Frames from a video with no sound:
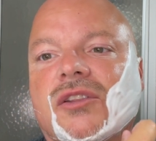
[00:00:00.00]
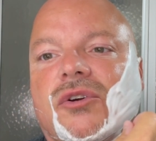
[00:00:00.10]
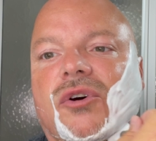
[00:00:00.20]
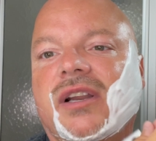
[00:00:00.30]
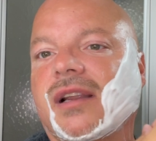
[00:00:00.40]

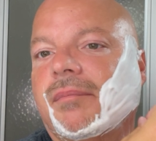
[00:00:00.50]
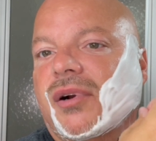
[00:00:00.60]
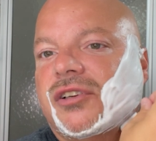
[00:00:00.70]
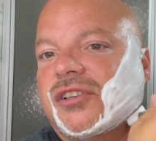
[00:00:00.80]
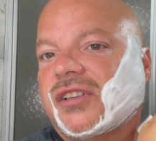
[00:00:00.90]
going and
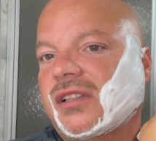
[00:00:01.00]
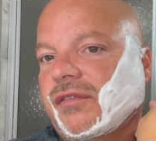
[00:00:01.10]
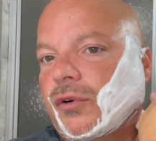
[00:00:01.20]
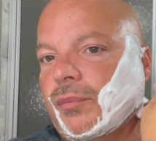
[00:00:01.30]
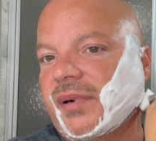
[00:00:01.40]
purchasing the
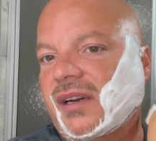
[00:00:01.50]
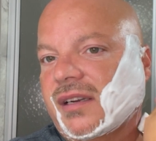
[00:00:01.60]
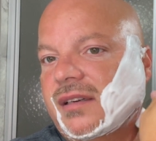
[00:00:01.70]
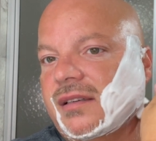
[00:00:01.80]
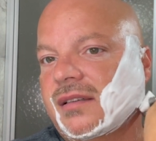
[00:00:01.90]
full
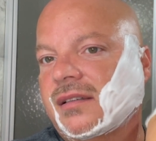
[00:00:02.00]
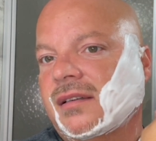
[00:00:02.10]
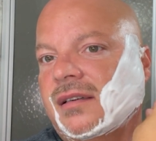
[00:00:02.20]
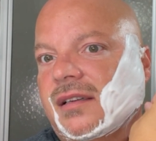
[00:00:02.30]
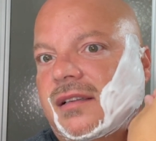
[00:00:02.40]
puck.
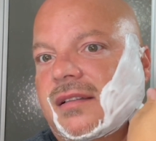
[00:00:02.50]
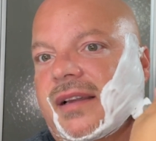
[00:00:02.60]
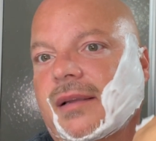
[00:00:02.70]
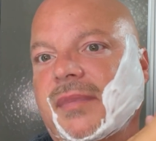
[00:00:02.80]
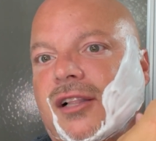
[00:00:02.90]
it's
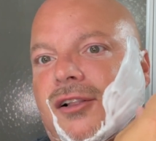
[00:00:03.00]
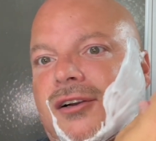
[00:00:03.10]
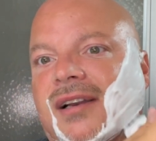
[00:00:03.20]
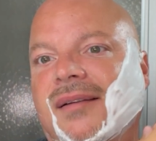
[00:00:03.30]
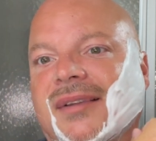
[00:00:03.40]
taken me a long
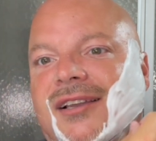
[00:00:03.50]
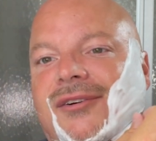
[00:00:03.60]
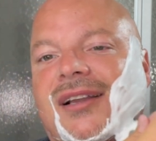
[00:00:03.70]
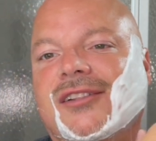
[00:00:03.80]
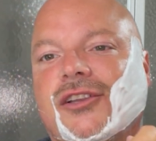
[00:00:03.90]
time to get
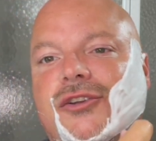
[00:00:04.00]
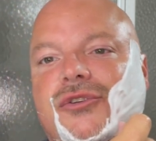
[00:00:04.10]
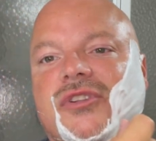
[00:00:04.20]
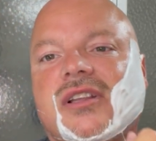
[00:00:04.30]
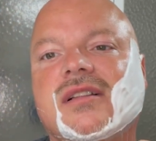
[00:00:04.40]
around to
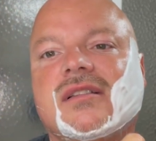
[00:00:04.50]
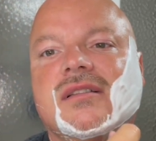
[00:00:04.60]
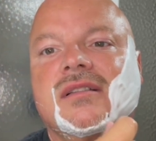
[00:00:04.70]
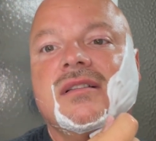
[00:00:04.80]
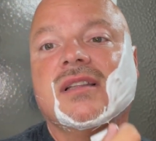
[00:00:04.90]
using it.
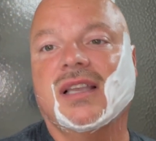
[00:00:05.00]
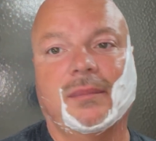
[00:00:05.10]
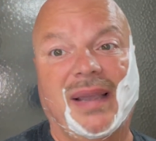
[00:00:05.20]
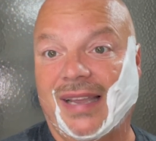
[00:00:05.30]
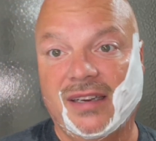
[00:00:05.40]
And
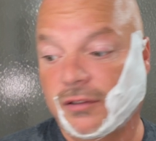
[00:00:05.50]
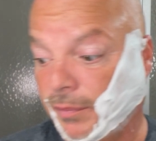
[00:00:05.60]
man, it's a